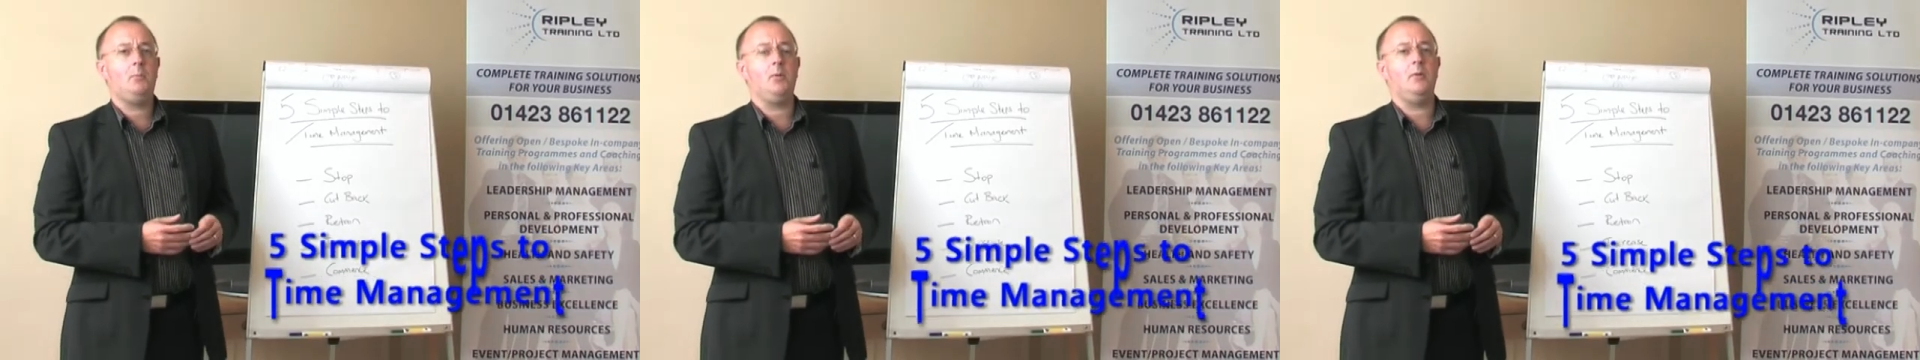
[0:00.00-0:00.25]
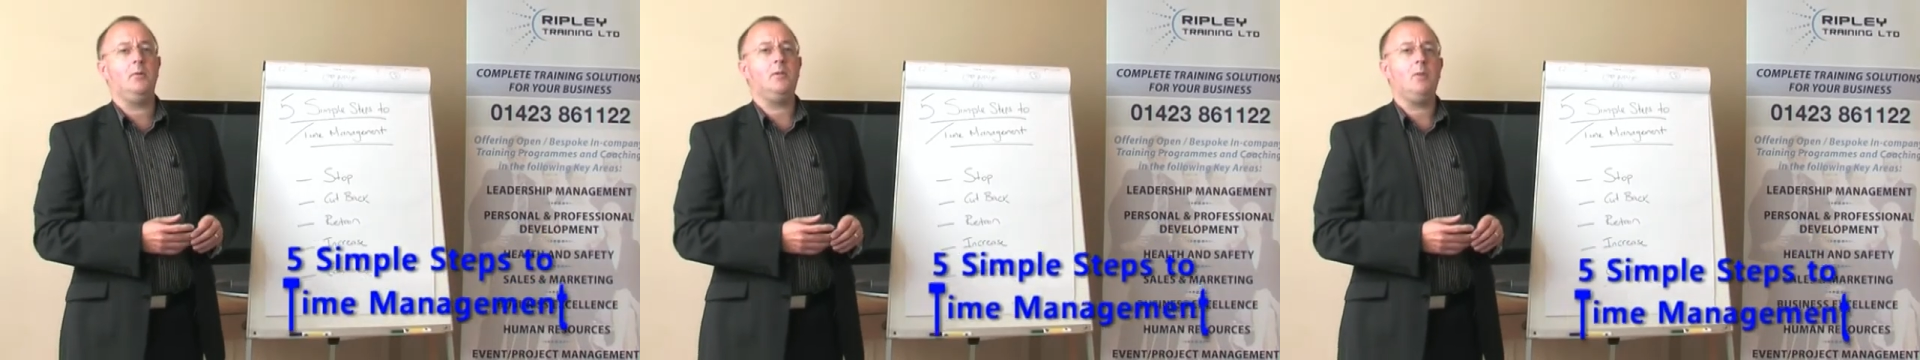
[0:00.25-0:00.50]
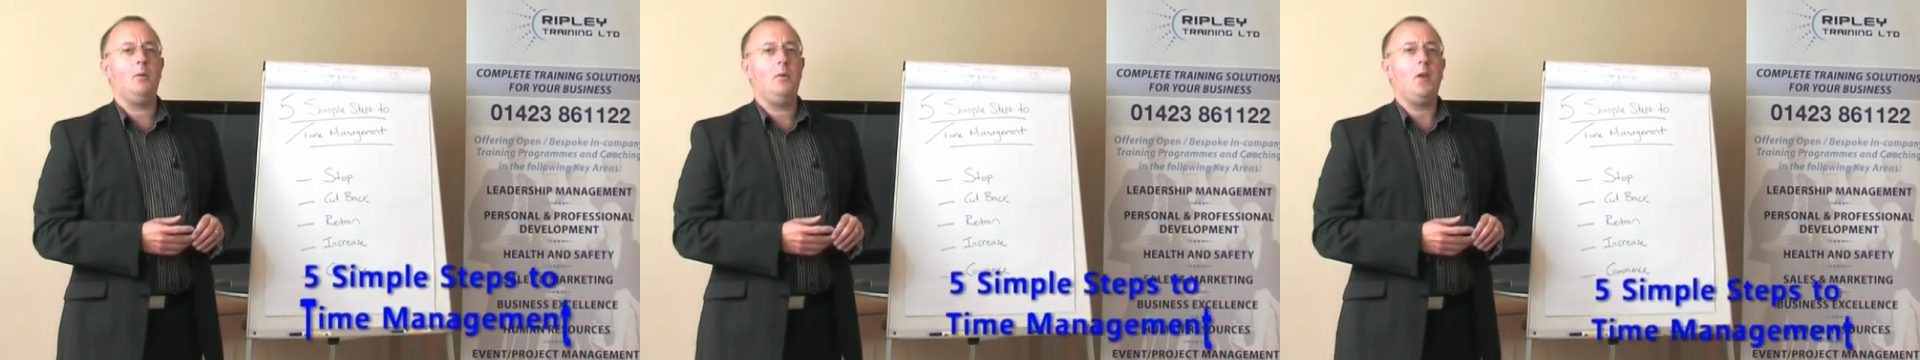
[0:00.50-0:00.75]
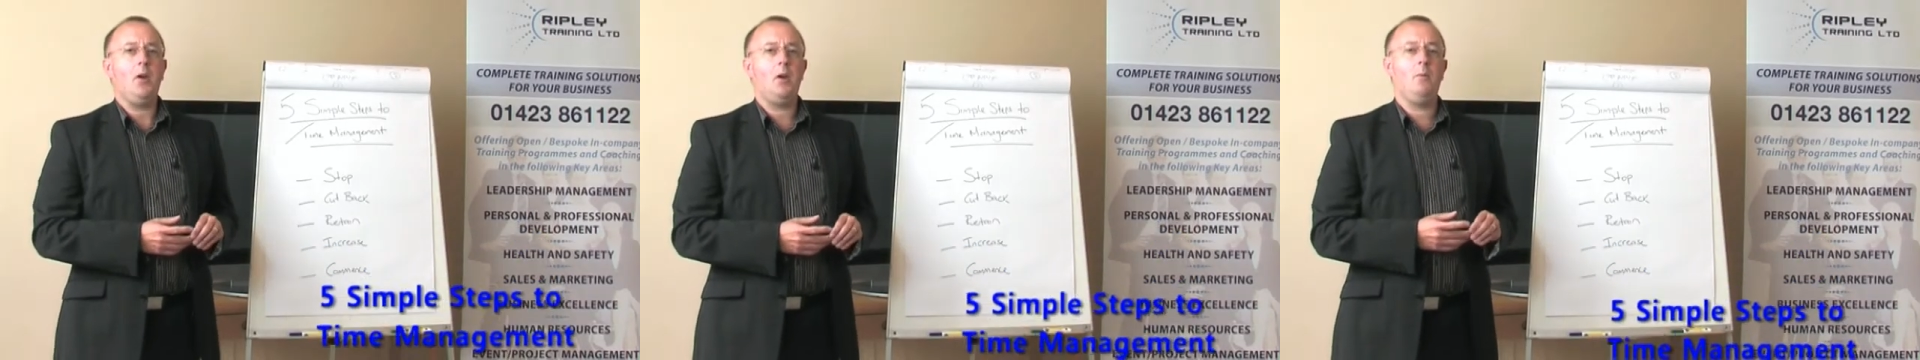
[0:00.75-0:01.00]
but also on
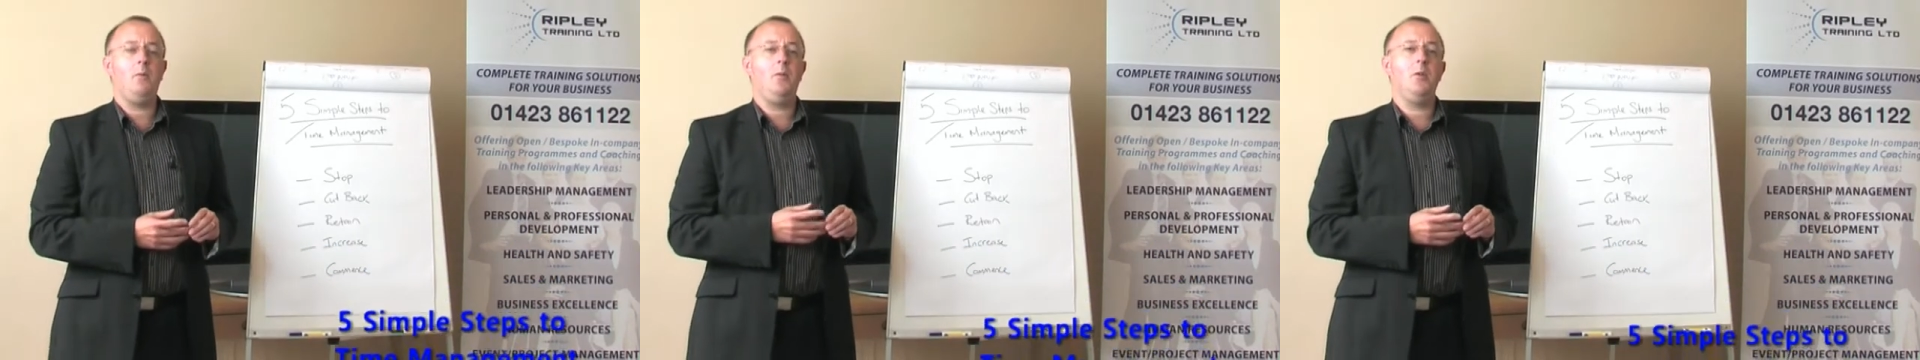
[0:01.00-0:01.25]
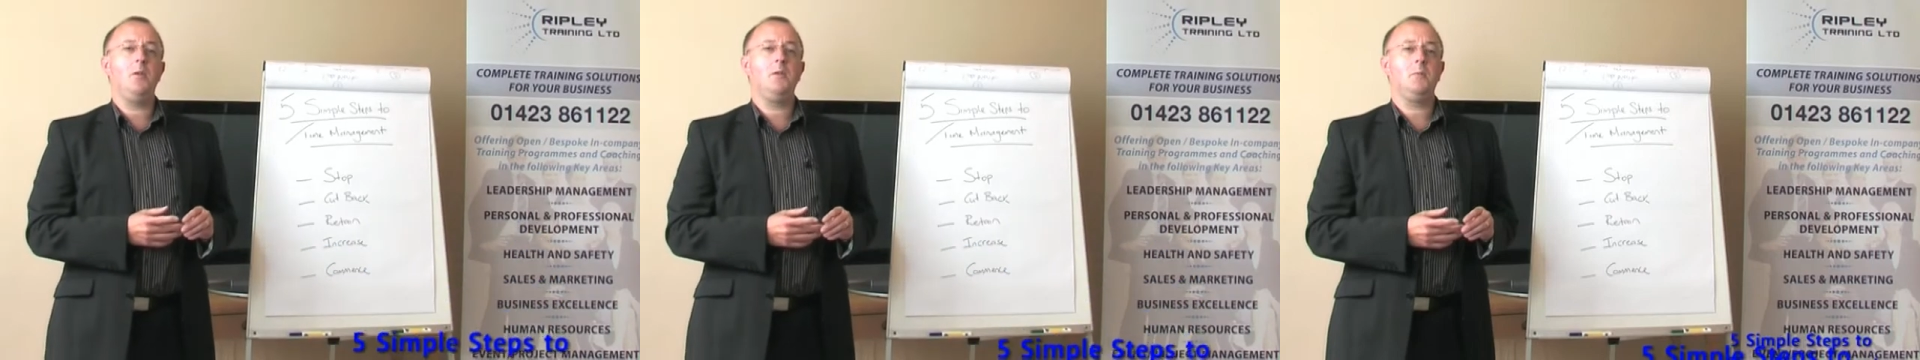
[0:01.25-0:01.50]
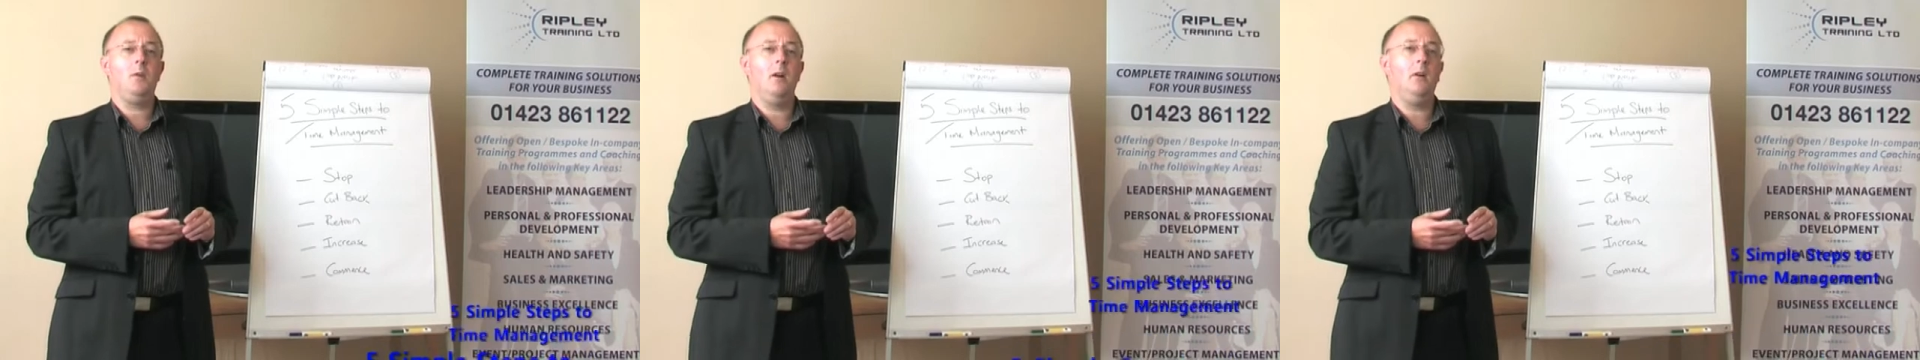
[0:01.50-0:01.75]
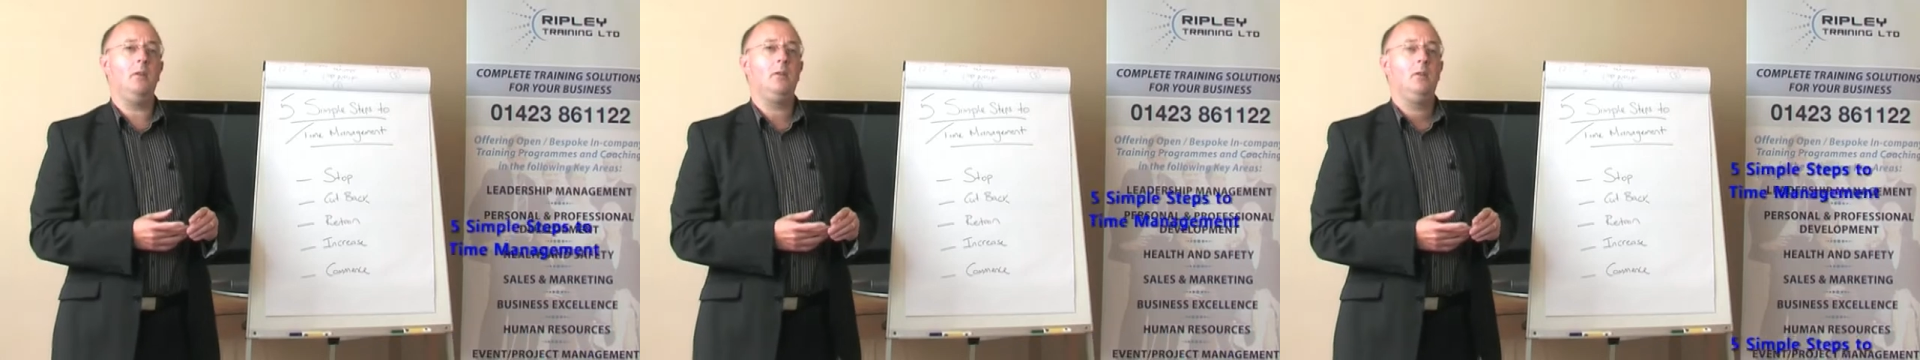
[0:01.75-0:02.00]
the home front as
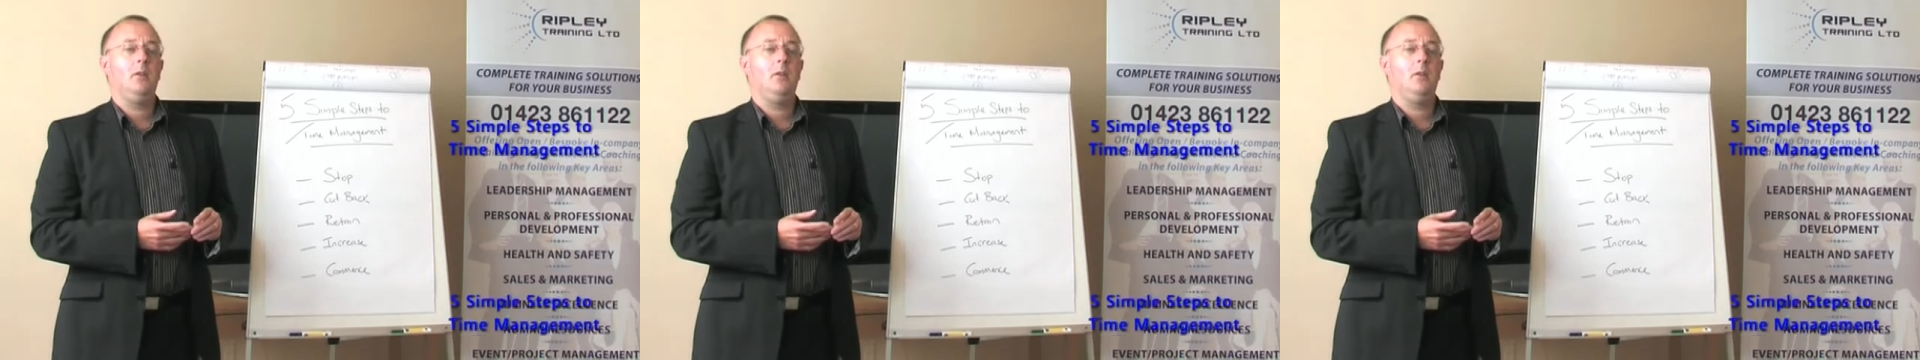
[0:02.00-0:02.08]
well.